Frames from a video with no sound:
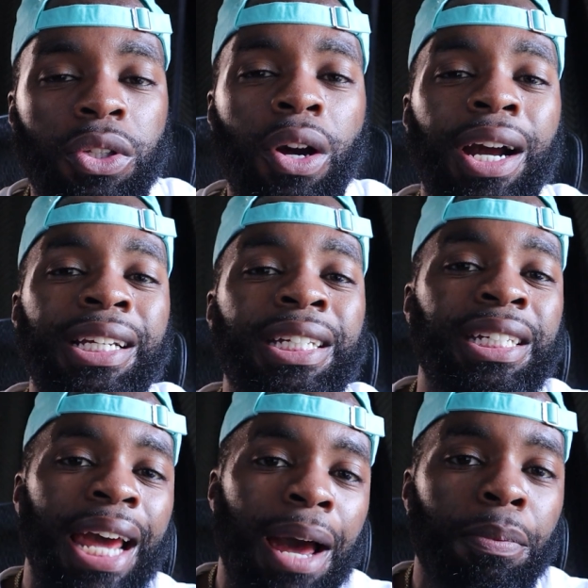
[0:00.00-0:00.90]
start
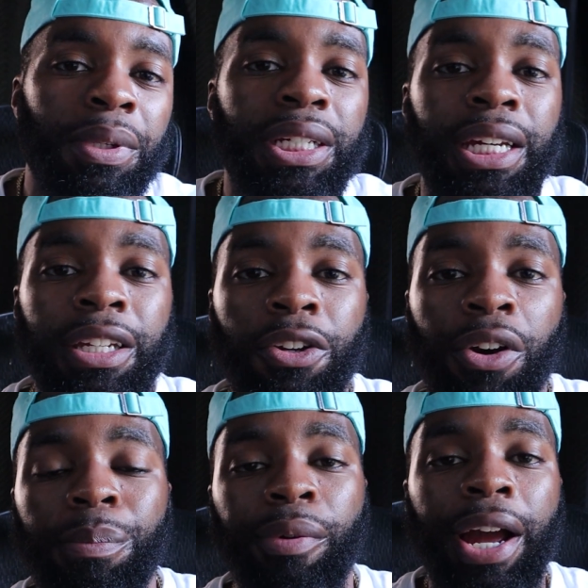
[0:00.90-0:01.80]
establishing
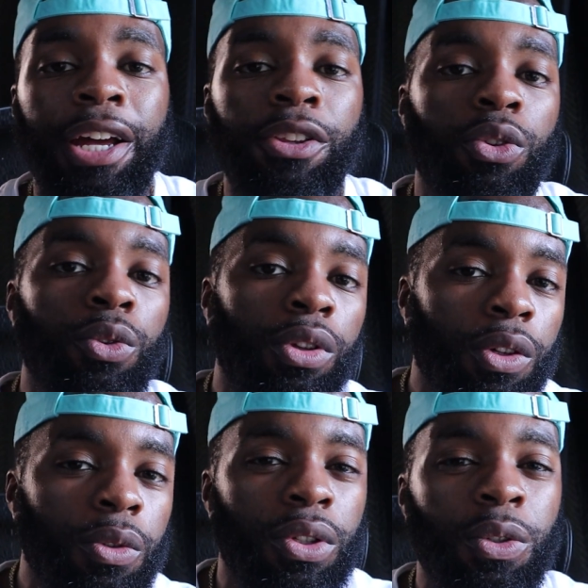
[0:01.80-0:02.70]
your brand through
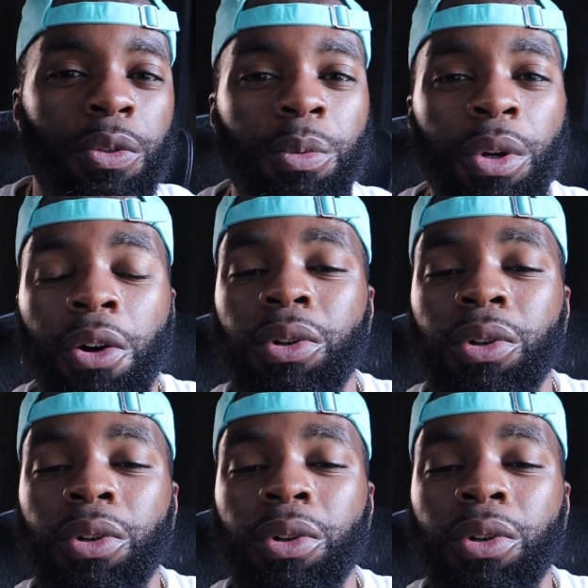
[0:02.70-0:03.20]
YouTube,